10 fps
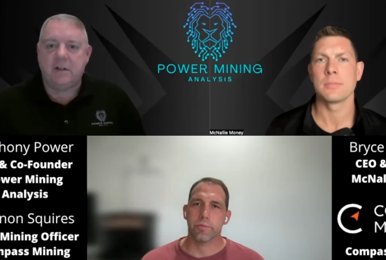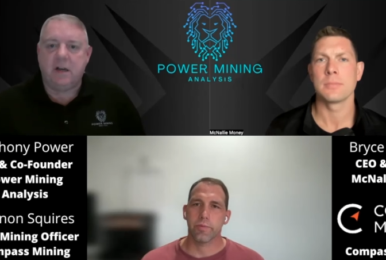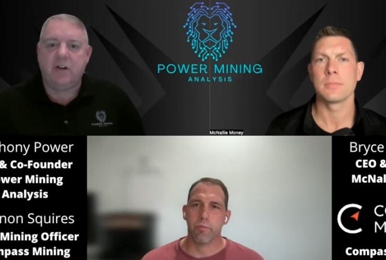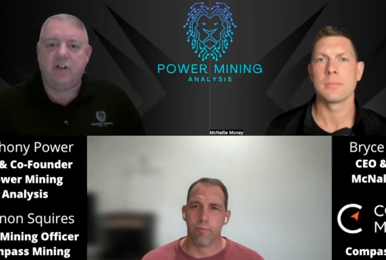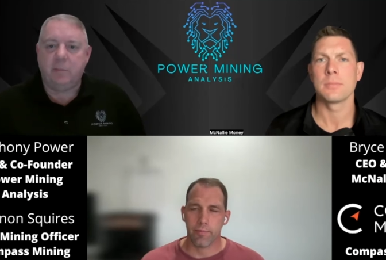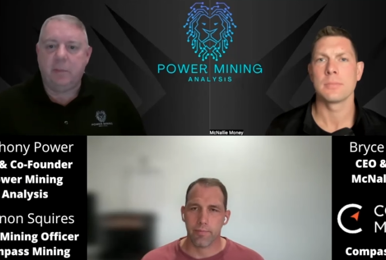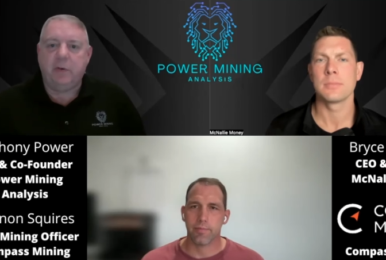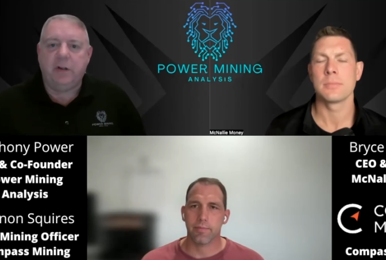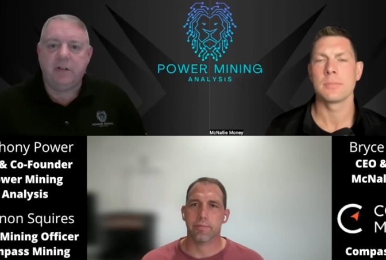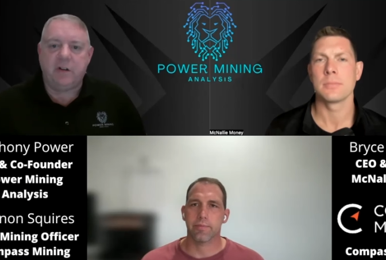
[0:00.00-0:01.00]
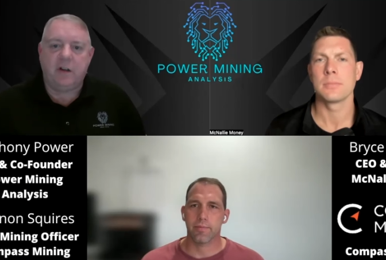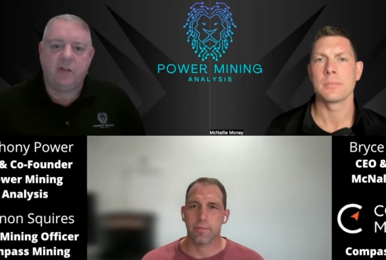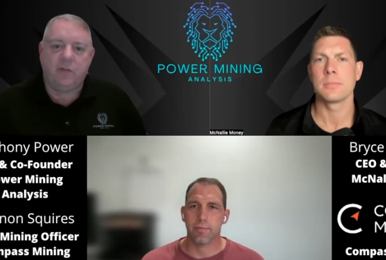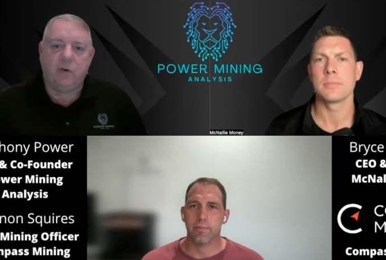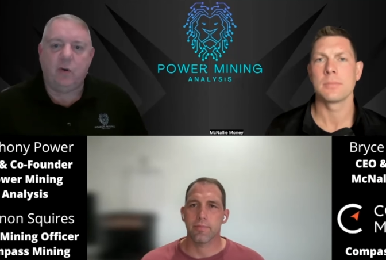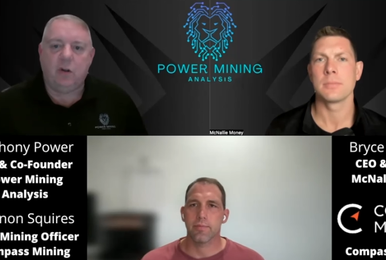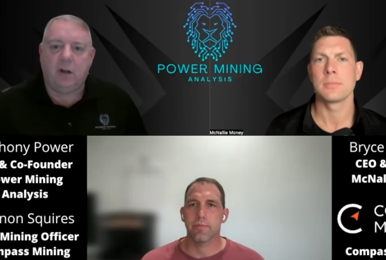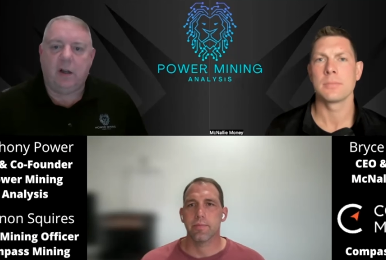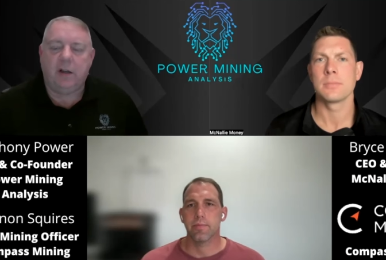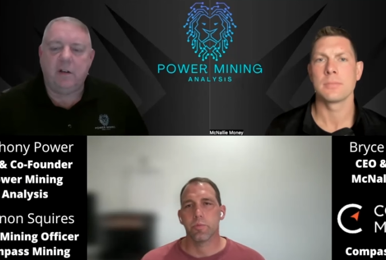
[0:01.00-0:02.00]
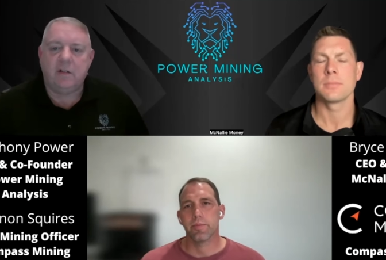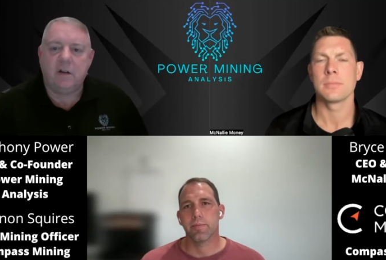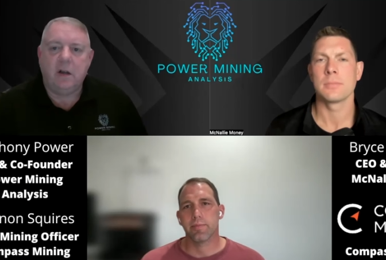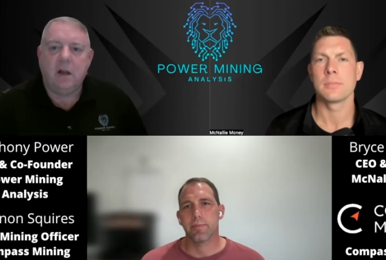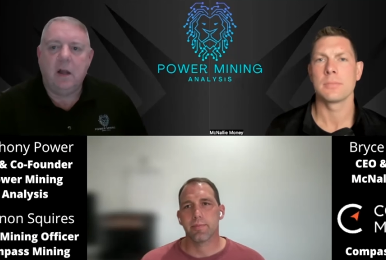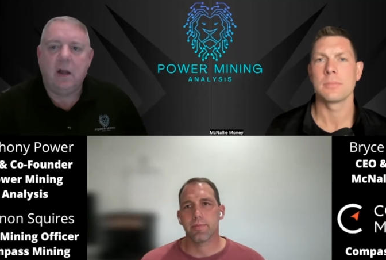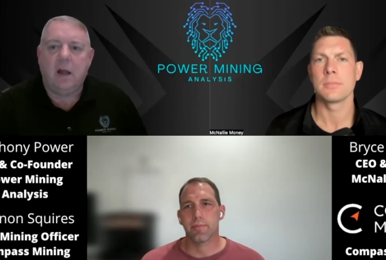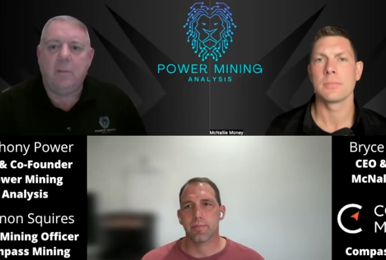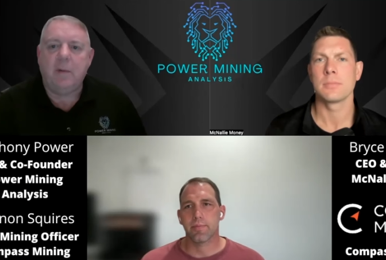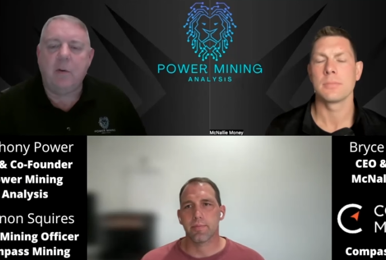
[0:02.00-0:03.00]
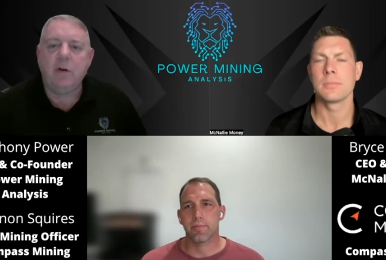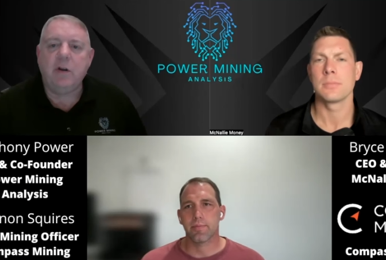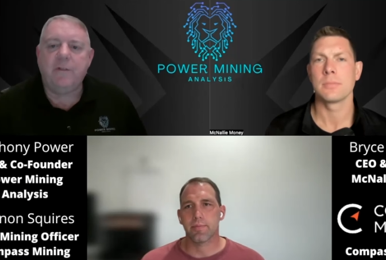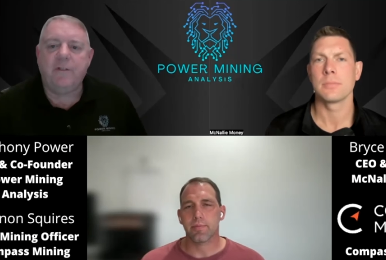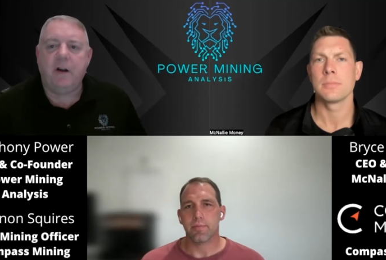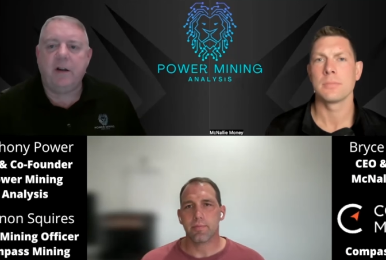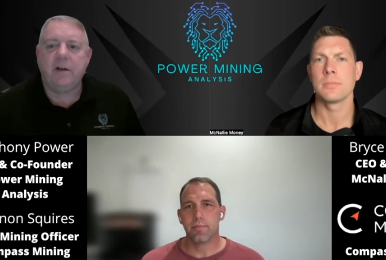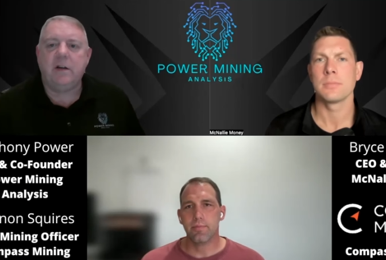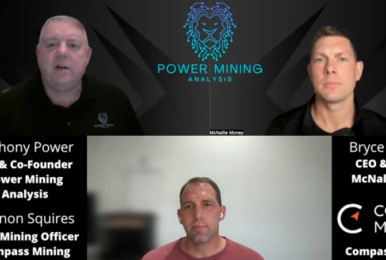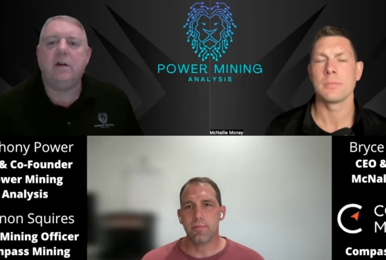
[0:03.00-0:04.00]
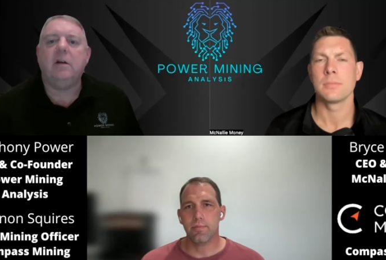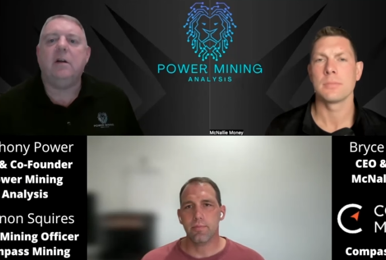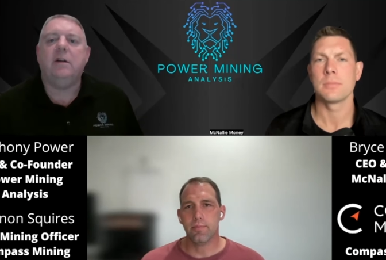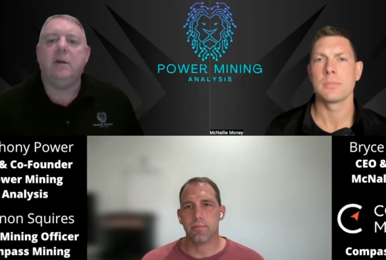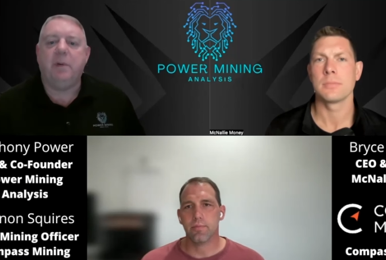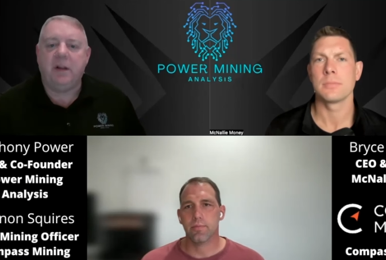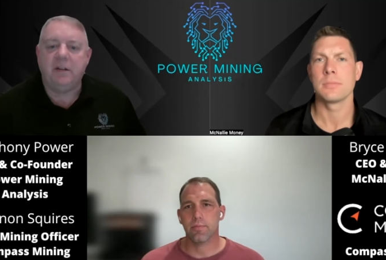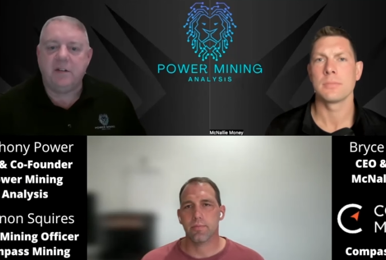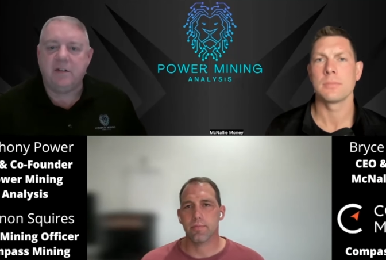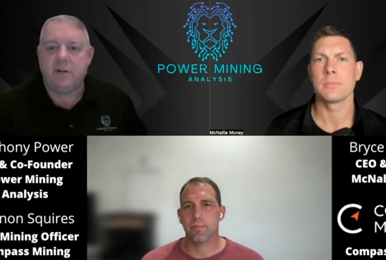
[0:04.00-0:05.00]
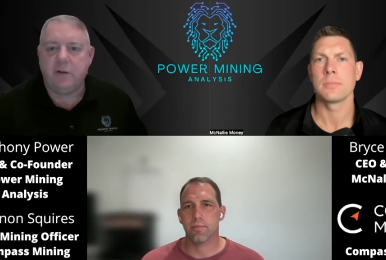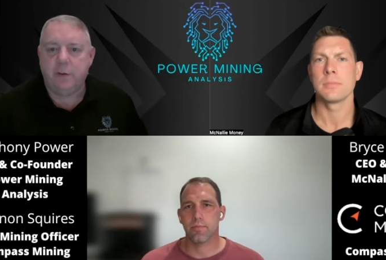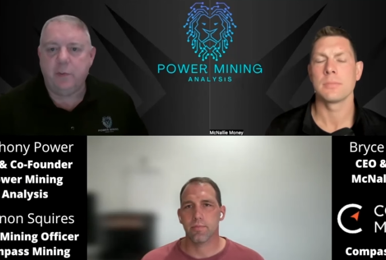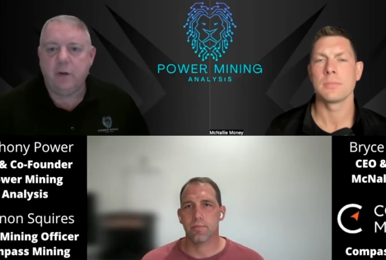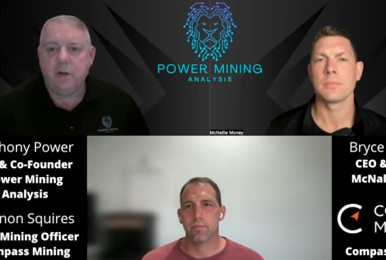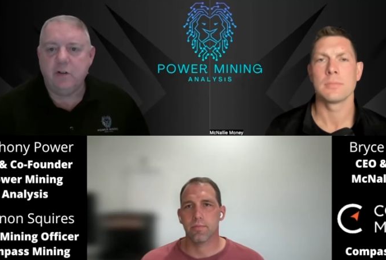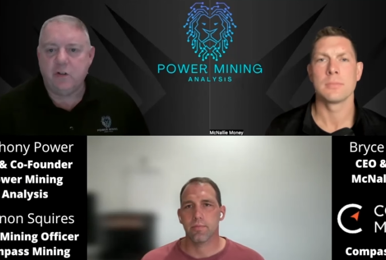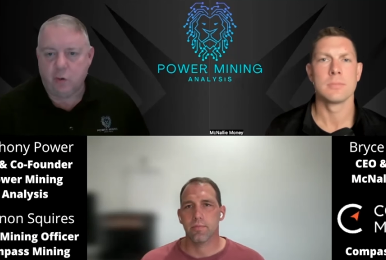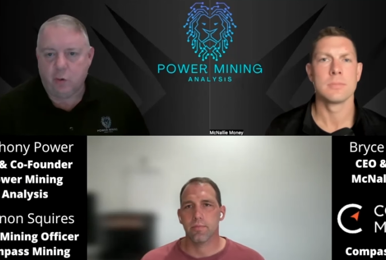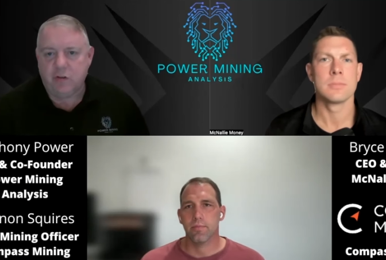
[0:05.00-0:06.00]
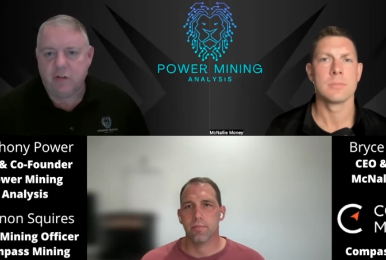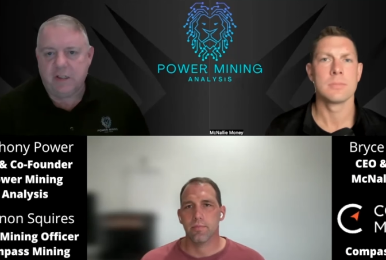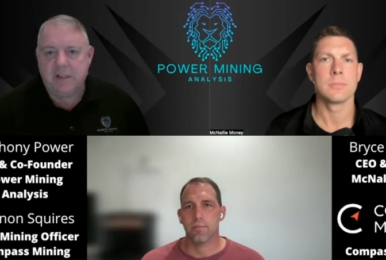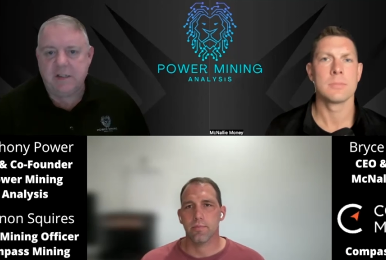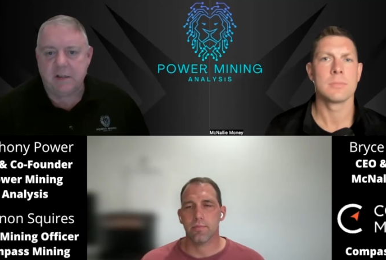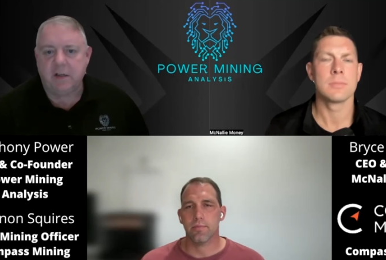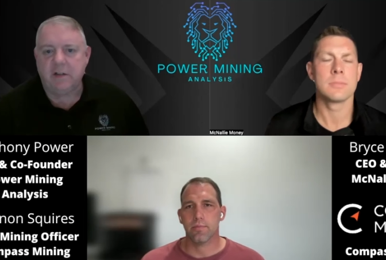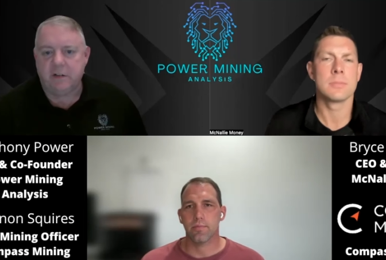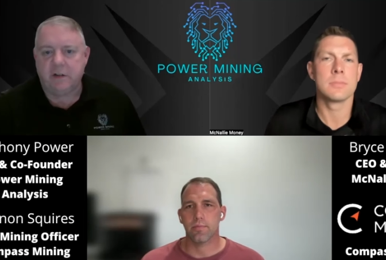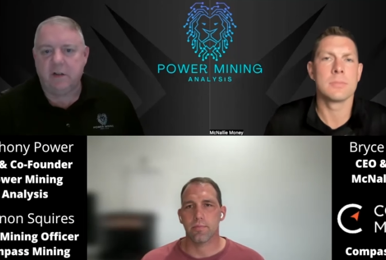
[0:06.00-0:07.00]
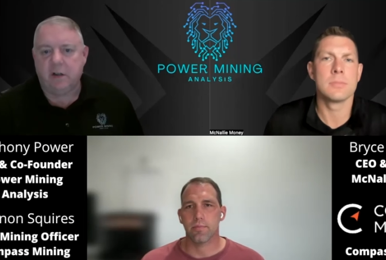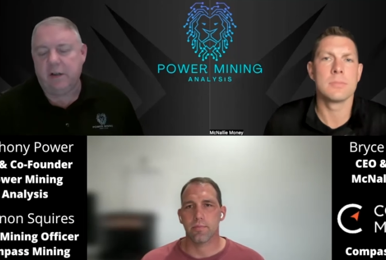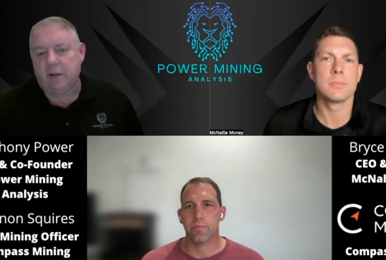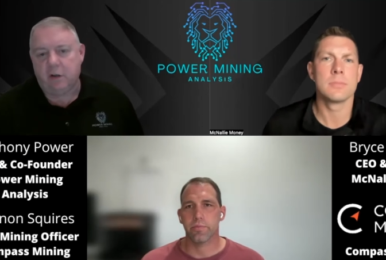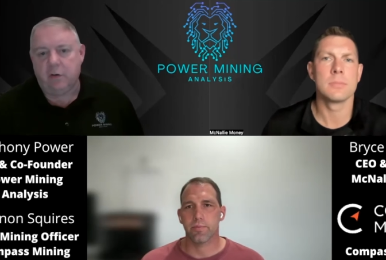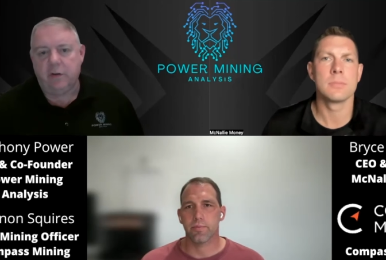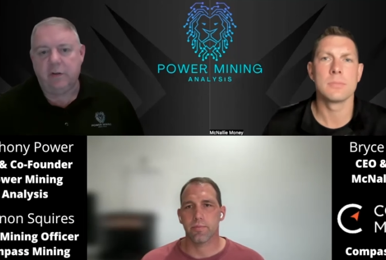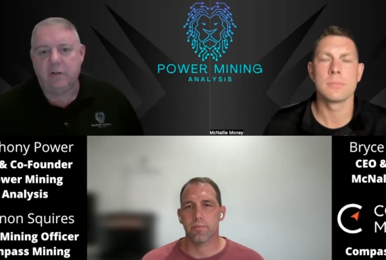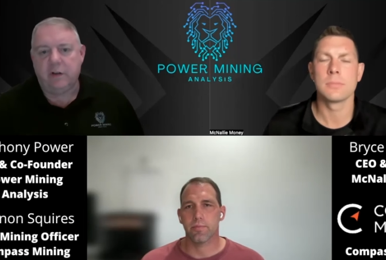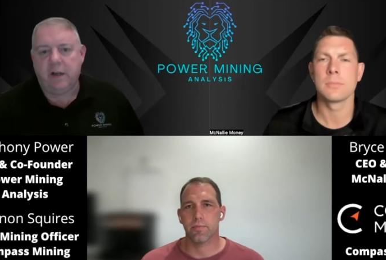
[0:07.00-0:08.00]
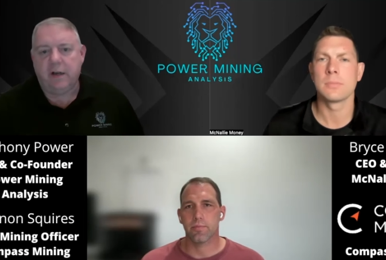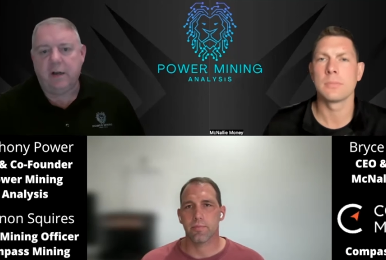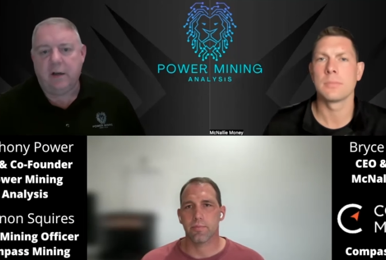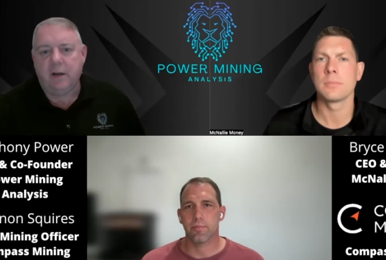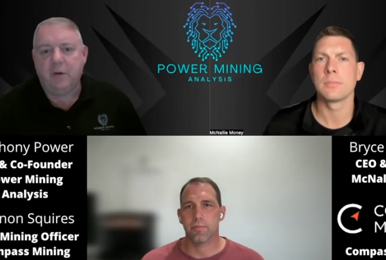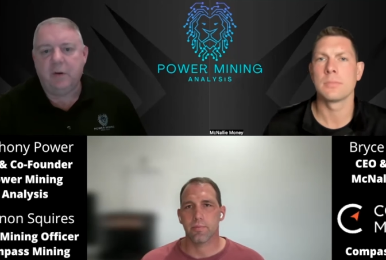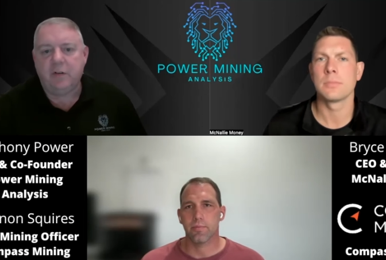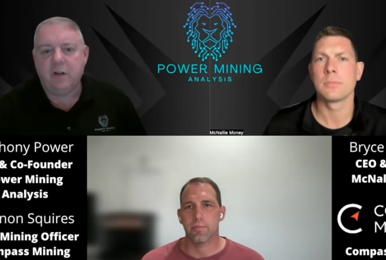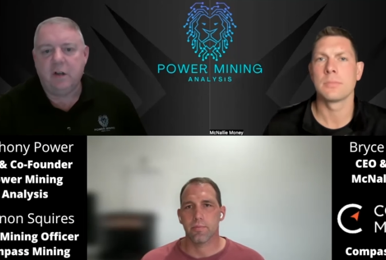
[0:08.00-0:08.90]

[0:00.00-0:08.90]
Speaker 1: and actually building sites for clients. Um, how are you finding the ability to source these sites in the in the current uh, climate